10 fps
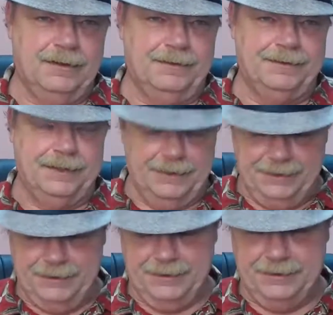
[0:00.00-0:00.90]

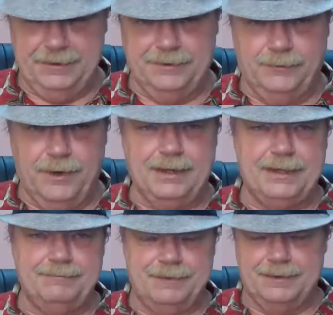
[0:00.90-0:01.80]
the
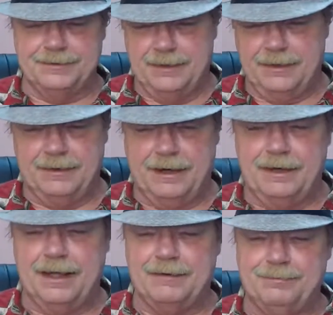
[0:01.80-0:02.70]
walking videos are a
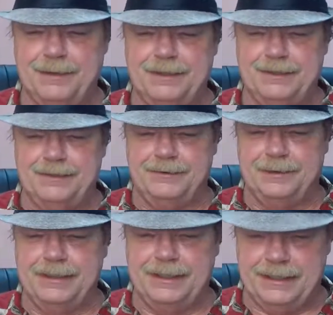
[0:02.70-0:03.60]
lot of fun to do,
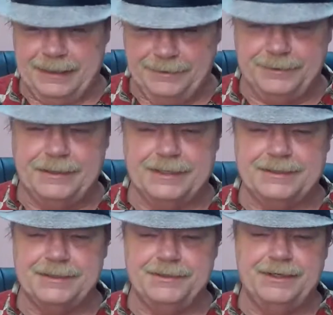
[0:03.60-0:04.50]
and I know you
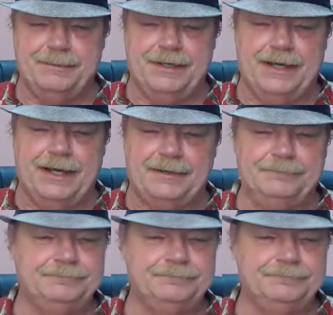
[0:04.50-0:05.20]
guys enjoy them a lot.